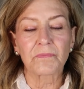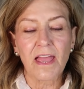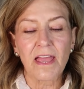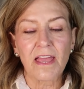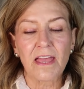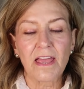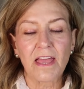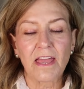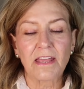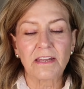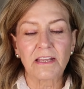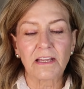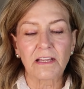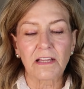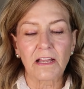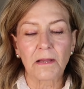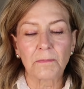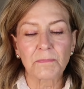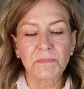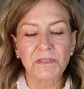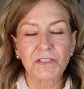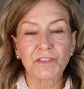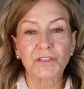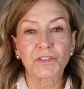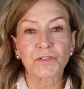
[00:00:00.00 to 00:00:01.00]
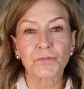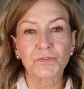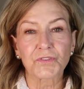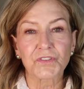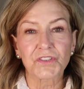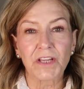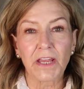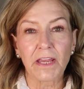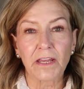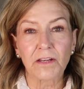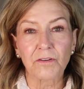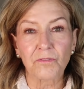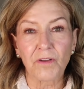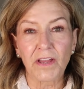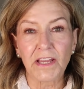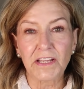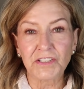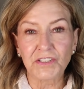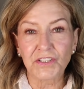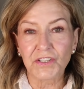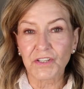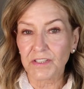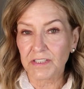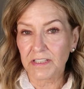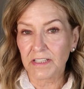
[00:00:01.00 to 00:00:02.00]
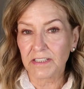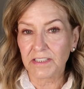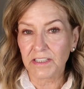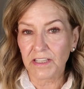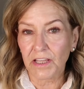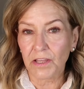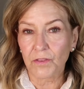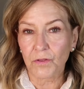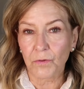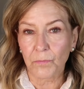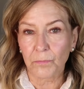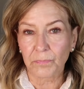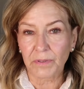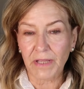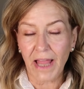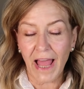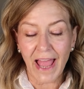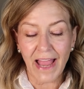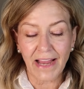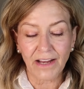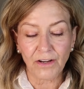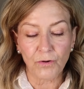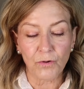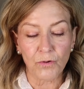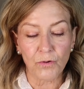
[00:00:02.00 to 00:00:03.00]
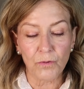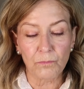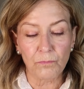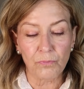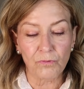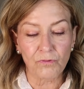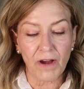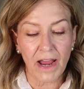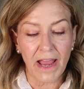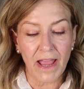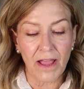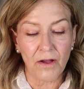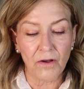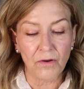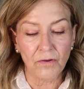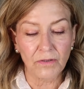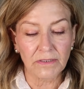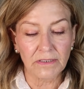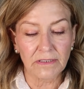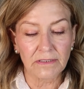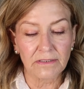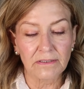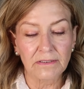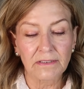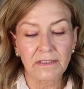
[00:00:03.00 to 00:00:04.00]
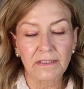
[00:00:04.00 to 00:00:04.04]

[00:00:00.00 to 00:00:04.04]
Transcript: And it comes in 2 shade ranges. It's either black or brown.